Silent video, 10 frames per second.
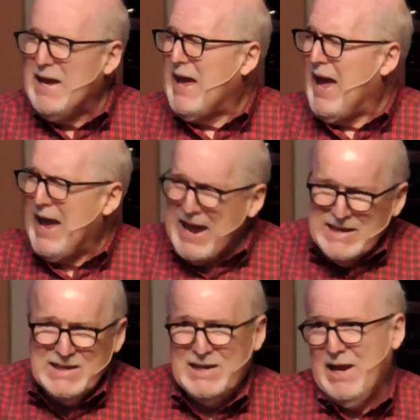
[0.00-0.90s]
He
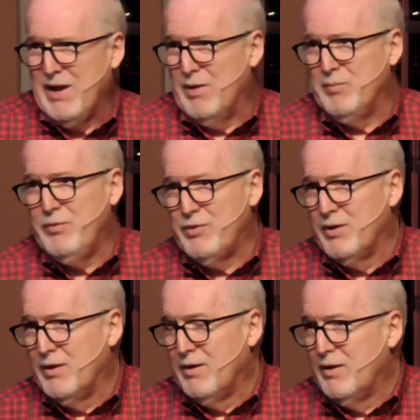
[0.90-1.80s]
hated hymns.
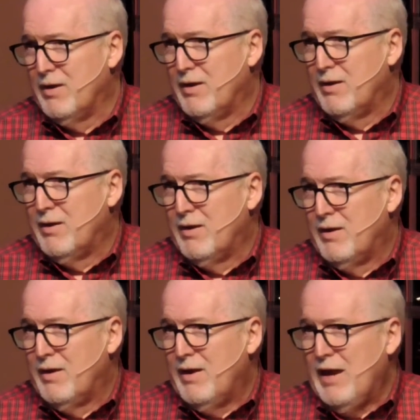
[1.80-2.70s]

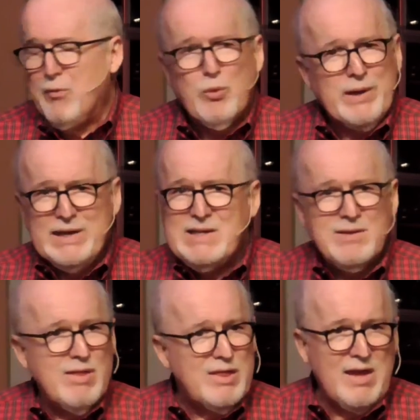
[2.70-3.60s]
He really
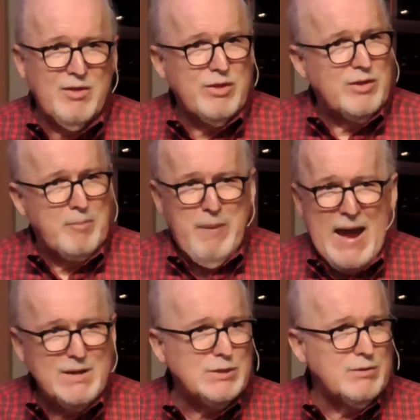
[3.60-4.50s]
didn't think that the
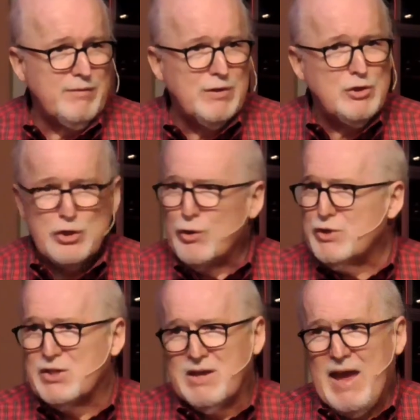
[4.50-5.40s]
pastor of the
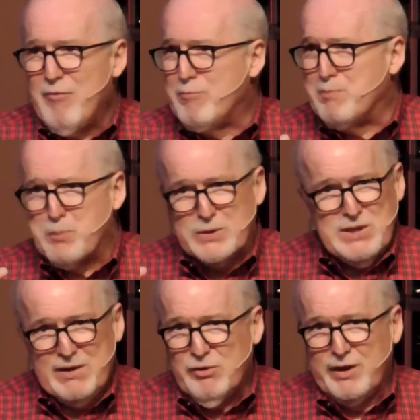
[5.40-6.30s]
church gave
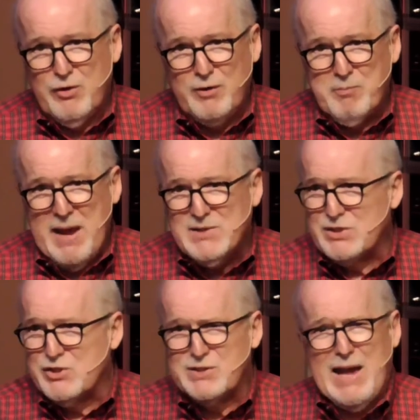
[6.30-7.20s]
particularly good
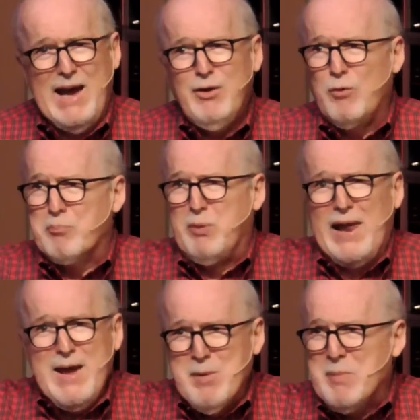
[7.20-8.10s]
messages. I don't
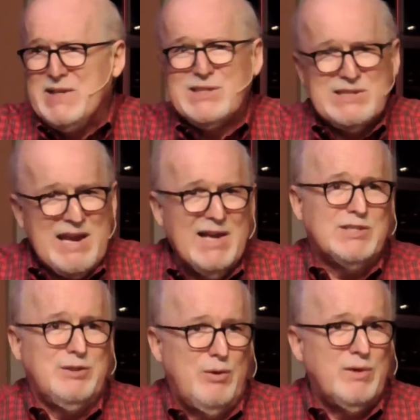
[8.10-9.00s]
blame him. He's
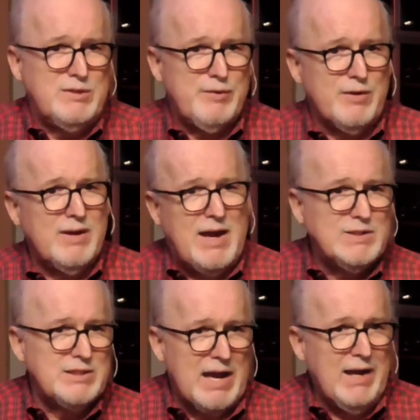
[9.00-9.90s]
C.S. Lewis, for
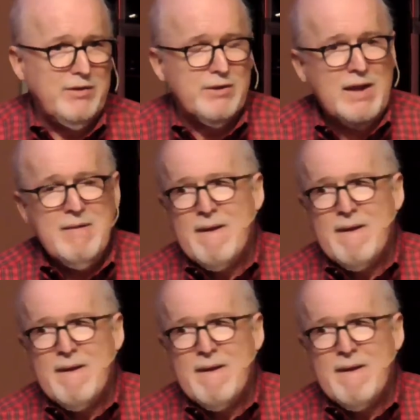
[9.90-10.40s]
gosh sakes.